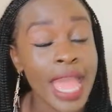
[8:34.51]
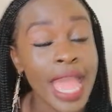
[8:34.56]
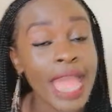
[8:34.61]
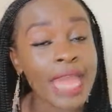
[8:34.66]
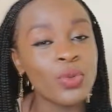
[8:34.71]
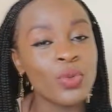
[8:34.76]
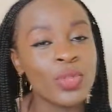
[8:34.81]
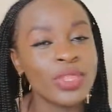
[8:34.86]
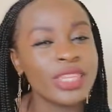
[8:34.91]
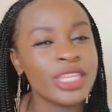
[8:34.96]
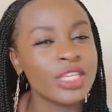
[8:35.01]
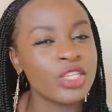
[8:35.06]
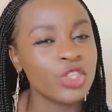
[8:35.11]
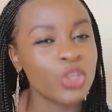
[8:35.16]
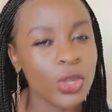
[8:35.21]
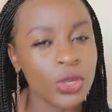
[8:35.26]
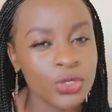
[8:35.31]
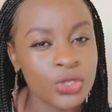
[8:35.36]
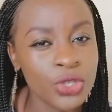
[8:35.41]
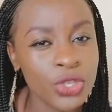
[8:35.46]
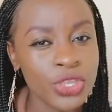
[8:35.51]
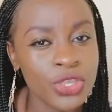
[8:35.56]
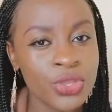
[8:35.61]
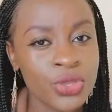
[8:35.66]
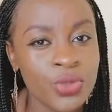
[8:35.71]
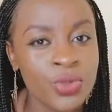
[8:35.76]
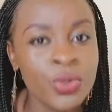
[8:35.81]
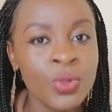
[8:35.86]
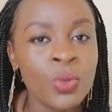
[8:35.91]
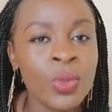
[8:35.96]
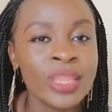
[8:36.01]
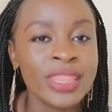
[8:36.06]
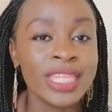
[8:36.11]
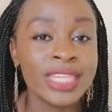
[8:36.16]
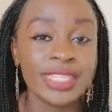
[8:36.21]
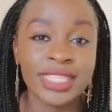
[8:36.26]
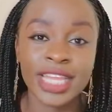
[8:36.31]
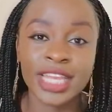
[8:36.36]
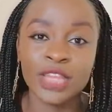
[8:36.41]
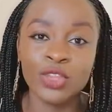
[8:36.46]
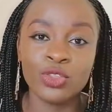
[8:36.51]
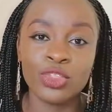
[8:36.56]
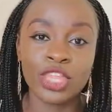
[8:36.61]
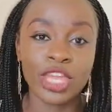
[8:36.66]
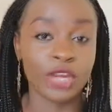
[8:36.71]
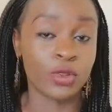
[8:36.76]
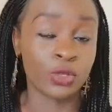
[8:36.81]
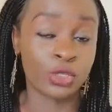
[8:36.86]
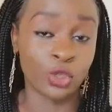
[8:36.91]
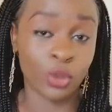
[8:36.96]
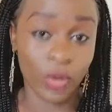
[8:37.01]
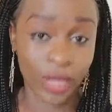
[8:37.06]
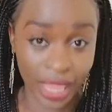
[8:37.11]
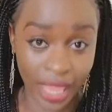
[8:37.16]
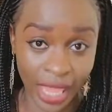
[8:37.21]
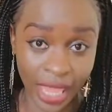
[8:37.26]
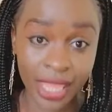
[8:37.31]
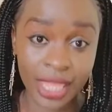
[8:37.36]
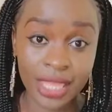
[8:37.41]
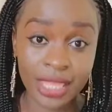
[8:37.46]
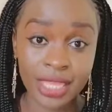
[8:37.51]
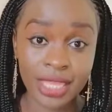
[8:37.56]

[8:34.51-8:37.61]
And when they talk to you, when they tell you they're not okay,